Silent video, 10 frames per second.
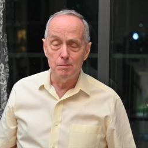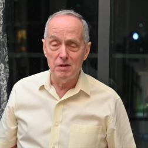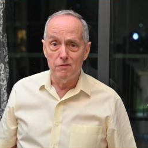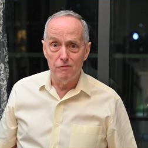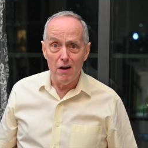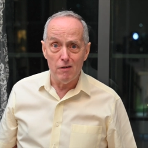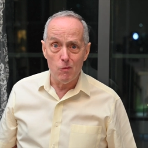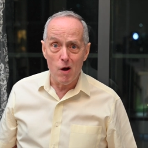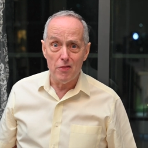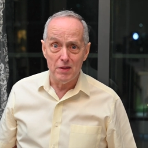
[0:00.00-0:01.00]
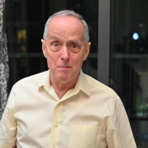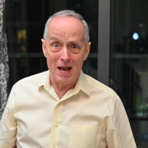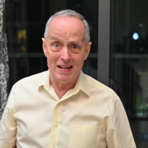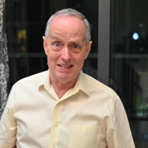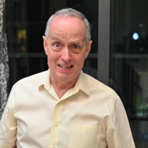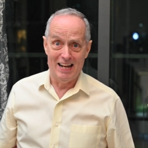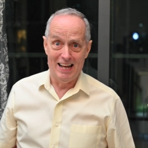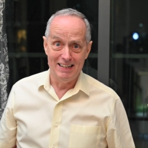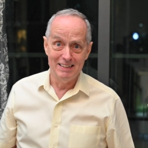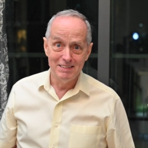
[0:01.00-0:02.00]
be a very wealthy man
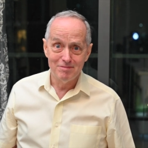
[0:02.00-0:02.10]
today.